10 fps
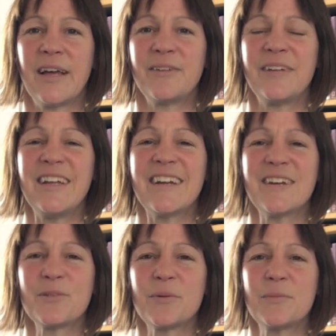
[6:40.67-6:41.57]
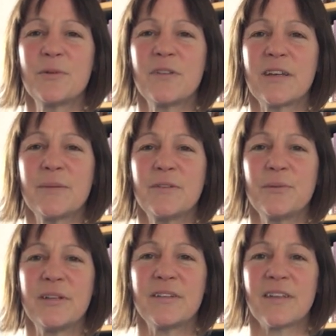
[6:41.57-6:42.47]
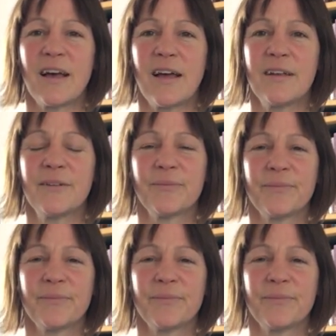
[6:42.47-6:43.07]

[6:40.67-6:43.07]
Yeah, really nice. One more time to each side.